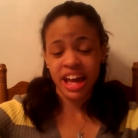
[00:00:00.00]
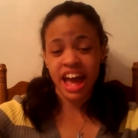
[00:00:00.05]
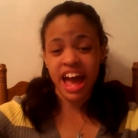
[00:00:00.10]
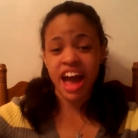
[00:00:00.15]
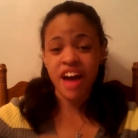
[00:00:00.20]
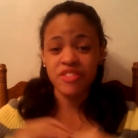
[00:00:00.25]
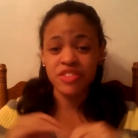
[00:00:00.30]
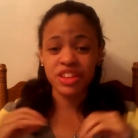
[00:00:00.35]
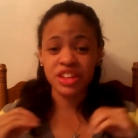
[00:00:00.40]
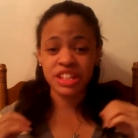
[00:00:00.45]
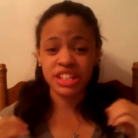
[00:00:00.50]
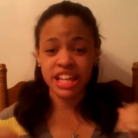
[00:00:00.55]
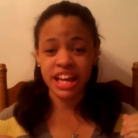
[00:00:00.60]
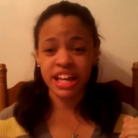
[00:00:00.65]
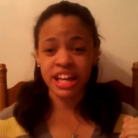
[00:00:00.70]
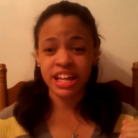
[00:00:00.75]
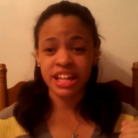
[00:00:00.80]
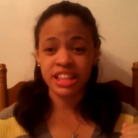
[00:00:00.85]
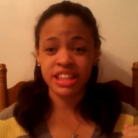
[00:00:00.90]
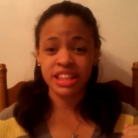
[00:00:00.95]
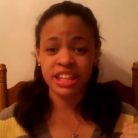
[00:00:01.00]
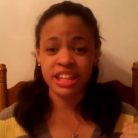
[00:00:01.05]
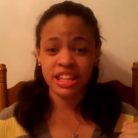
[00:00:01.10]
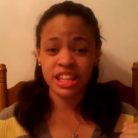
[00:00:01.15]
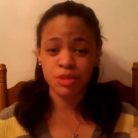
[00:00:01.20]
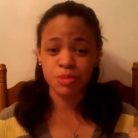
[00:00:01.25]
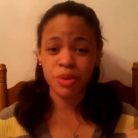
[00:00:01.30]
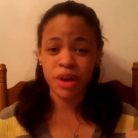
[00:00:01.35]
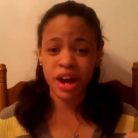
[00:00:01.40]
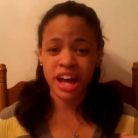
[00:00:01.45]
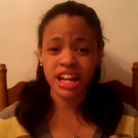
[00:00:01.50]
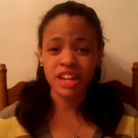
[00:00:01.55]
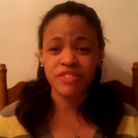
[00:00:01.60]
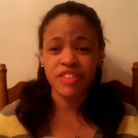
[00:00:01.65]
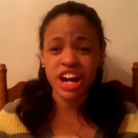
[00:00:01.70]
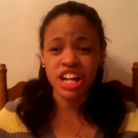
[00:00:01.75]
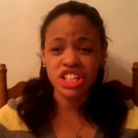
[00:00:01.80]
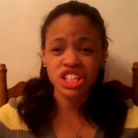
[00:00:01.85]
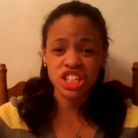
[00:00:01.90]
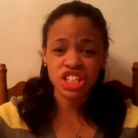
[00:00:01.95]
After you say this prayer and
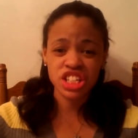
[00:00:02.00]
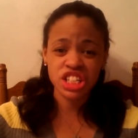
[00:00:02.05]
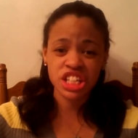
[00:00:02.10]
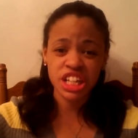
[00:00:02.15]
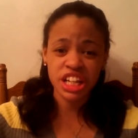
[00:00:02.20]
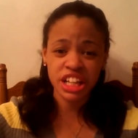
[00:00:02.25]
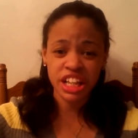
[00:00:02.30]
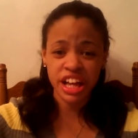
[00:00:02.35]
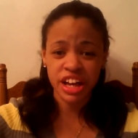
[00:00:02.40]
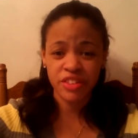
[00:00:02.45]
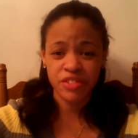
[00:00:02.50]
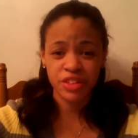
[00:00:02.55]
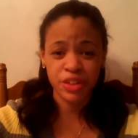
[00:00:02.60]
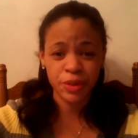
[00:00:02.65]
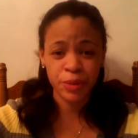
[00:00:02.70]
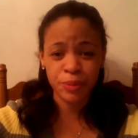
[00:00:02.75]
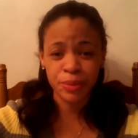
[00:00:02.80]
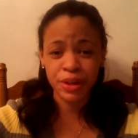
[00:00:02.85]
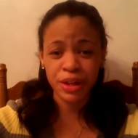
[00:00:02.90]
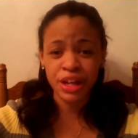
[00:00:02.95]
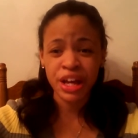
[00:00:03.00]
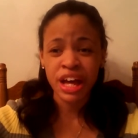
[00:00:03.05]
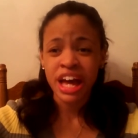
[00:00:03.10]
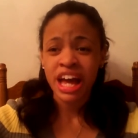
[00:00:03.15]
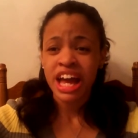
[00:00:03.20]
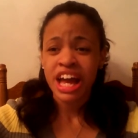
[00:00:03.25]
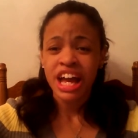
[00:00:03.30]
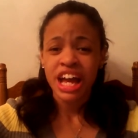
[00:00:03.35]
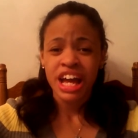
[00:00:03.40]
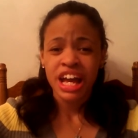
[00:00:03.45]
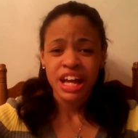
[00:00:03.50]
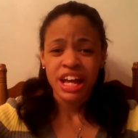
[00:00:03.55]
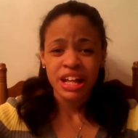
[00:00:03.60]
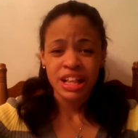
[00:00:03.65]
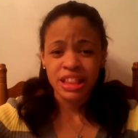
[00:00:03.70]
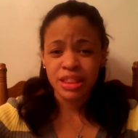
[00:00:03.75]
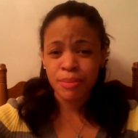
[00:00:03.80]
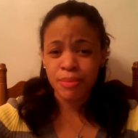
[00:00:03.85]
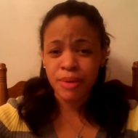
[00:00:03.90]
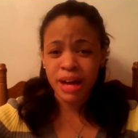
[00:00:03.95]
invite Jesus in your life, it will be
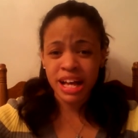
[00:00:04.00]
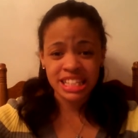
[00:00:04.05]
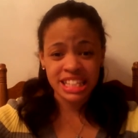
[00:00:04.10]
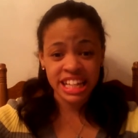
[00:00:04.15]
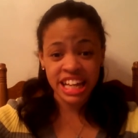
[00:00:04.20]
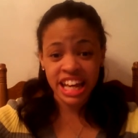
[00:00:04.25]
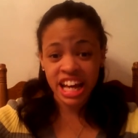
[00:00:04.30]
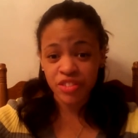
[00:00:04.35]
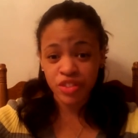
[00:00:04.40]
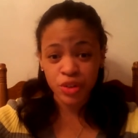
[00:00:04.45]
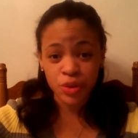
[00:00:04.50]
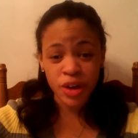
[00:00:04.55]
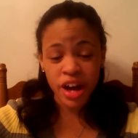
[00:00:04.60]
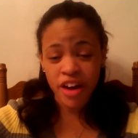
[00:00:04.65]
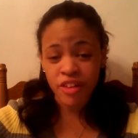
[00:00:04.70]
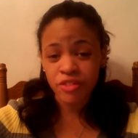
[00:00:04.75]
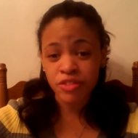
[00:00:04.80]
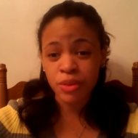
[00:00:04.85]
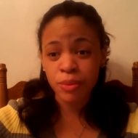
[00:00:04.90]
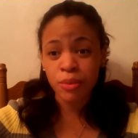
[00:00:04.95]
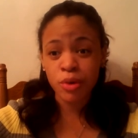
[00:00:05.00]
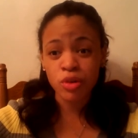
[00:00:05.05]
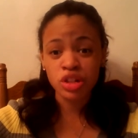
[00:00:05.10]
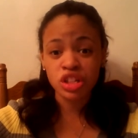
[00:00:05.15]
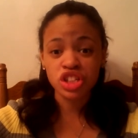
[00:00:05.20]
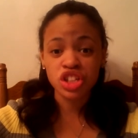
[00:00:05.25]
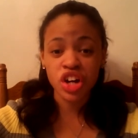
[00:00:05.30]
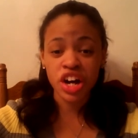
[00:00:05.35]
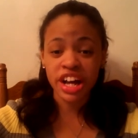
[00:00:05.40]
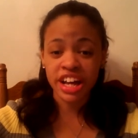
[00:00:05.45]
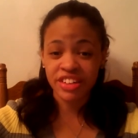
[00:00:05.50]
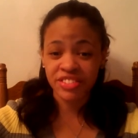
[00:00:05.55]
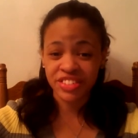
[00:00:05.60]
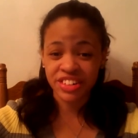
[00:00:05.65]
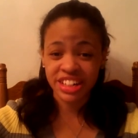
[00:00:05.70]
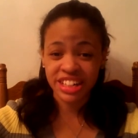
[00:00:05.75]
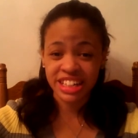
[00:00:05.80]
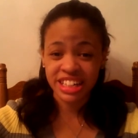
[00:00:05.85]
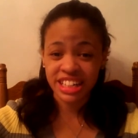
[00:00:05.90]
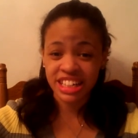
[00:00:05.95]
the best thing ever. You have the most joy
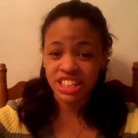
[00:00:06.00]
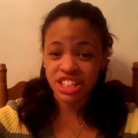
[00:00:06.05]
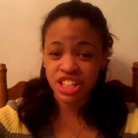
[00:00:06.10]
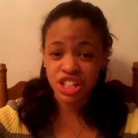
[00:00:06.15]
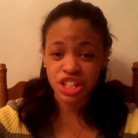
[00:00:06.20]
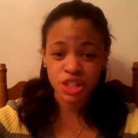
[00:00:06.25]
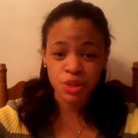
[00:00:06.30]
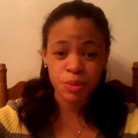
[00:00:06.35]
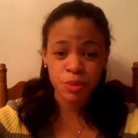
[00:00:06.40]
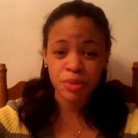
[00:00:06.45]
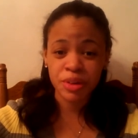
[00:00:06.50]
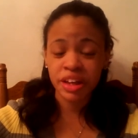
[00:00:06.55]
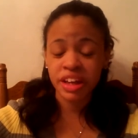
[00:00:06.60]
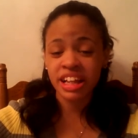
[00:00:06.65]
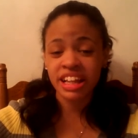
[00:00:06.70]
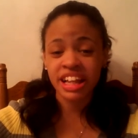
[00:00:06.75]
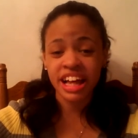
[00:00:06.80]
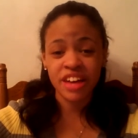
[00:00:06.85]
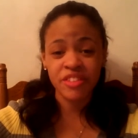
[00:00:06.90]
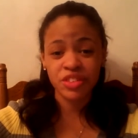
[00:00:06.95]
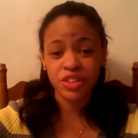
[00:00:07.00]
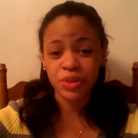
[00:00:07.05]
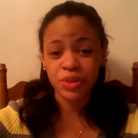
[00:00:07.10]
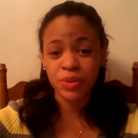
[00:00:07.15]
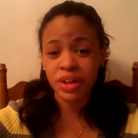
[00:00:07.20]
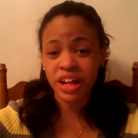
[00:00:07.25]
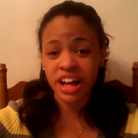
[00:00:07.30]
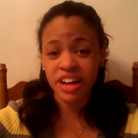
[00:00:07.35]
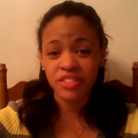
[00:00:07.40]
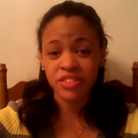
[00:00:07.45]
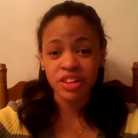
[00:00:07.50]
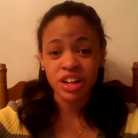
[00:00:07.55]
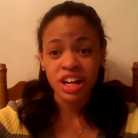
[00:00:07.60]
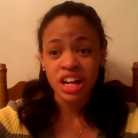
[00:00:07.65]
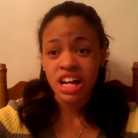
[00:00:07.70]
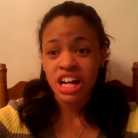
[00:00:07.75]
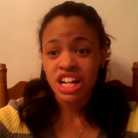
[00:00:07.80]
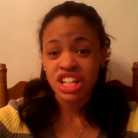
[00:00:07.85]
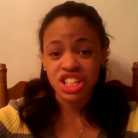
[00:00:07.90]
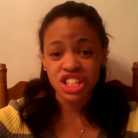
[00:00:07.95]
ever because Jesus will be in your life, and you will have
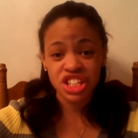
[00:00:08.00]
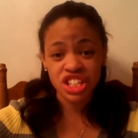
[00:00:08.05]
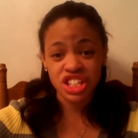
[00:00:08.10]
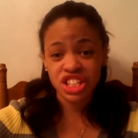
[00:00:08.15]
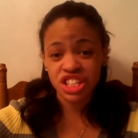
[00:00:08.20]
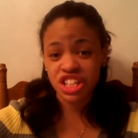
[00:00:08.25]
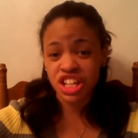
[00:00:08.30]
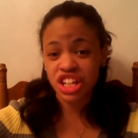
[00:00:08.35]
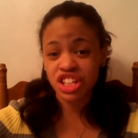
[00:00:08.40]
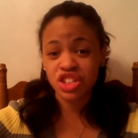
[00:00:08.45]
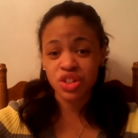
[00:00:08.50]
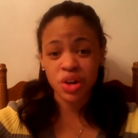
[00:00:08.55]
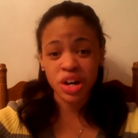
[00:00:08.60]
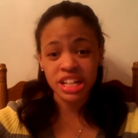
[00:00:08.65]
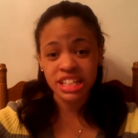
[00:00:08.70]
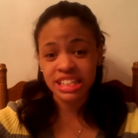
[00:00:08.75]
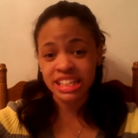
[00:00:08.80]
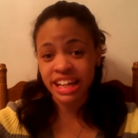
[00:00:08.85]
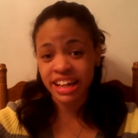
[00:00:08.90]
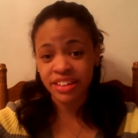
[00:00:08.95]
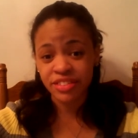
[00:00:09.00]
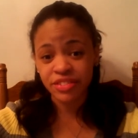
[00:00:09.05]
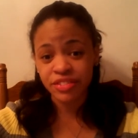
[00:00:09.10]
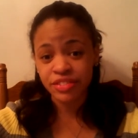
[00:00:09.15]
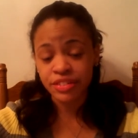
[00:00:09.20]
just joyous life.